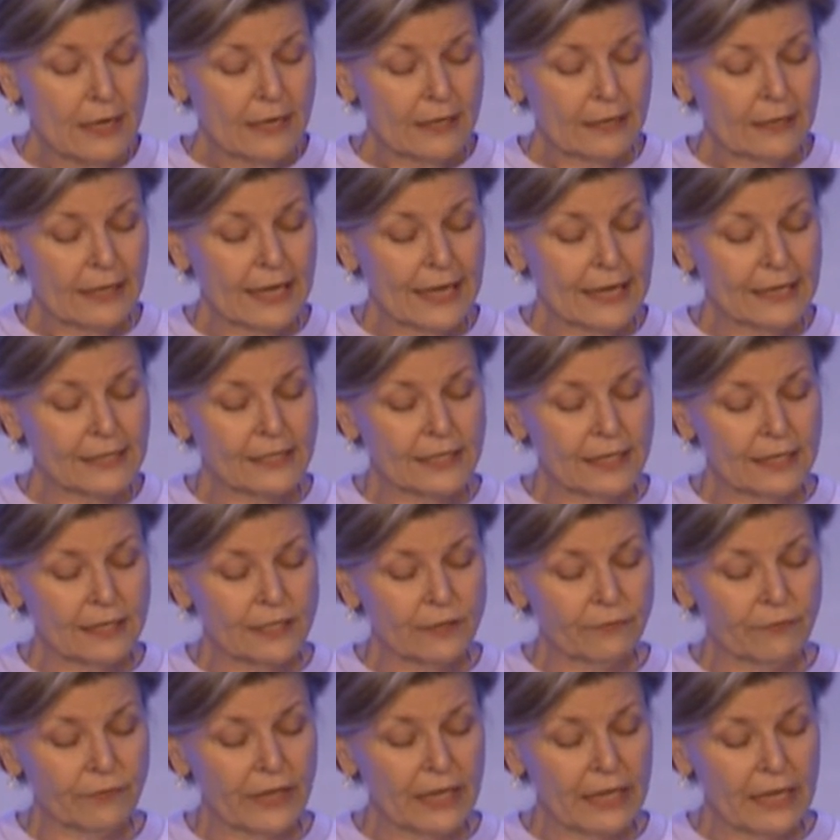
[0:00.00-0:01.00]
The
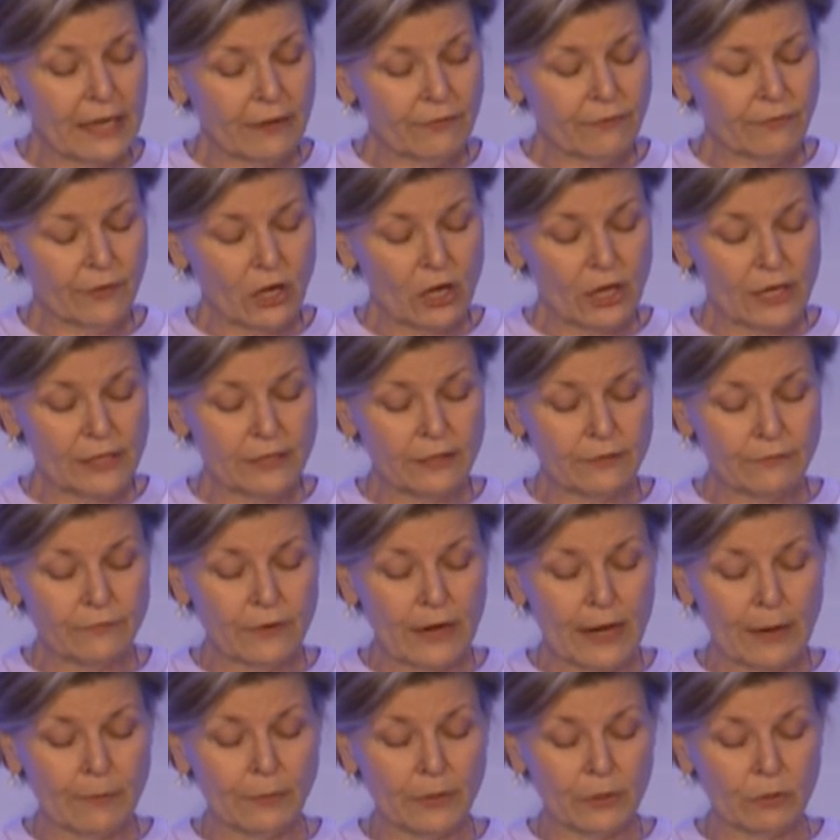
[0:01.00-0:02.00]
SSVF cost of
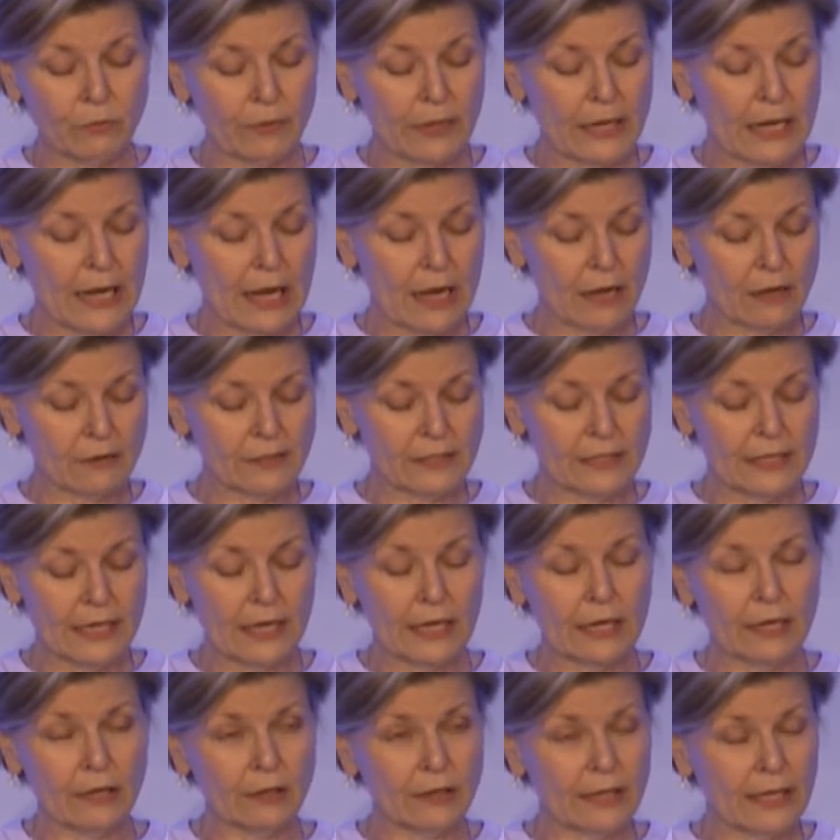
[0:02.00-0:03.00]
rapid
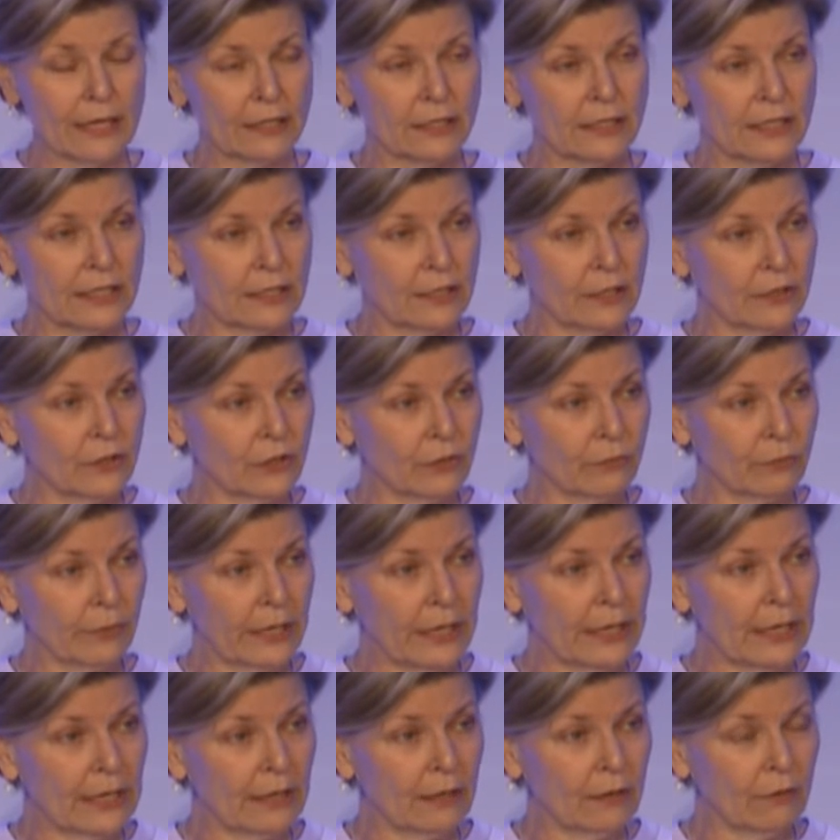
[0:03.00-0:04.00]
rehousing that did the
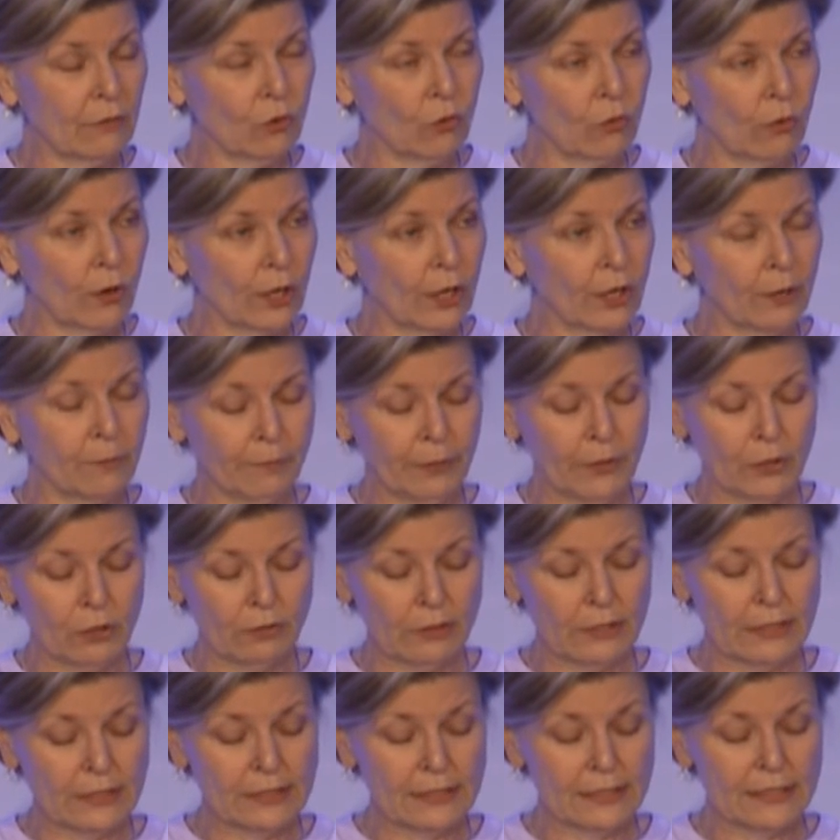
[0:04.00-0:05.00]
3 core
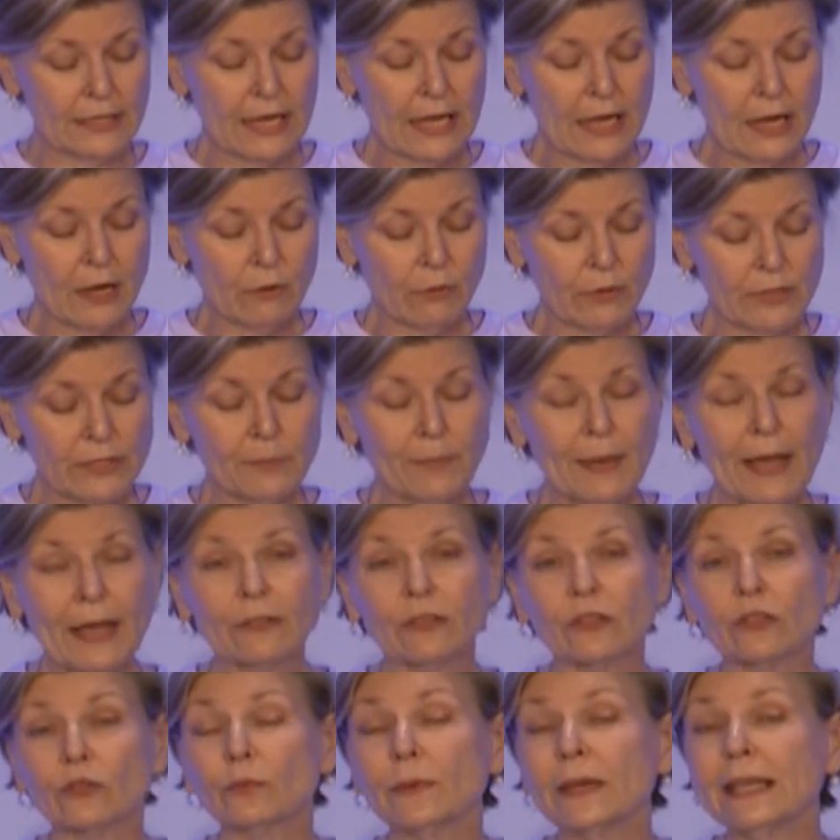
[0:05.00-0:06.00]
components was
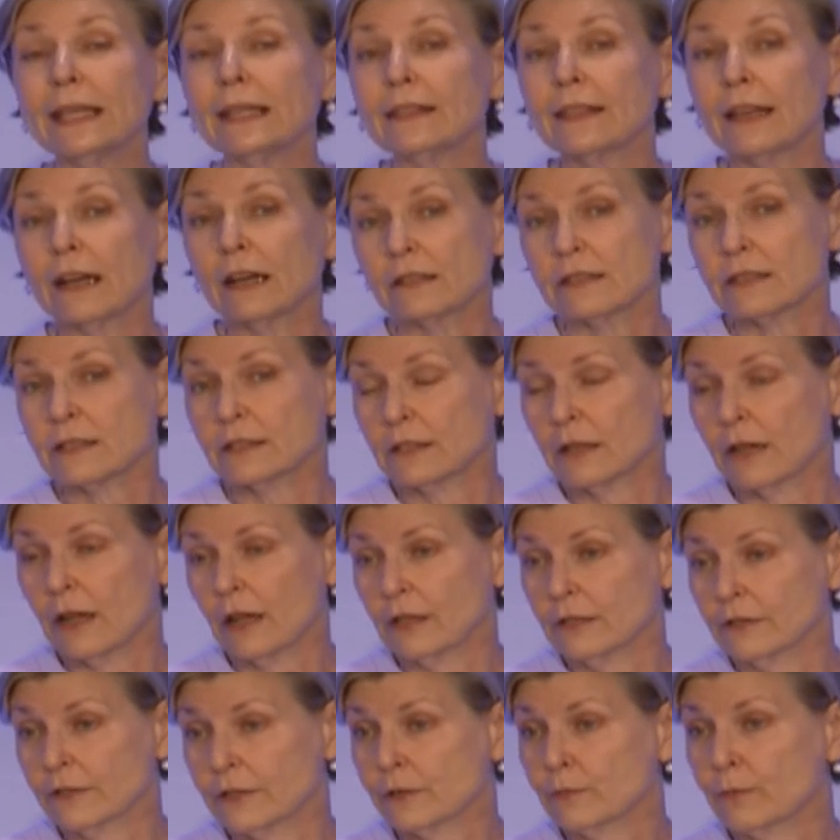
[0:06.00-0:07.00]
about
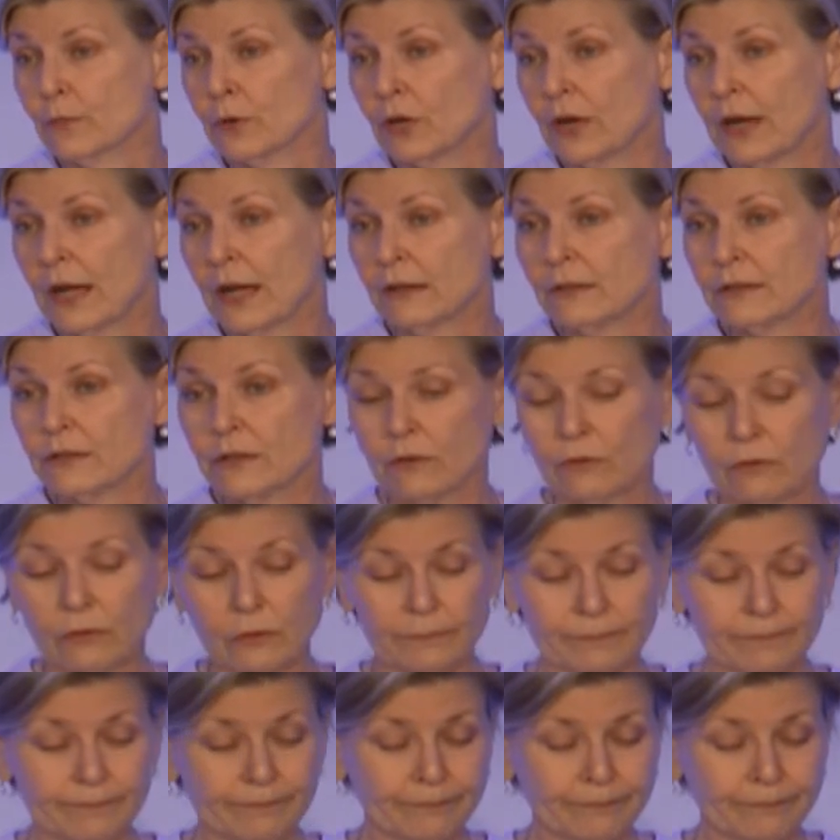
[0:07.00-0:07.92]
$3,000 per household.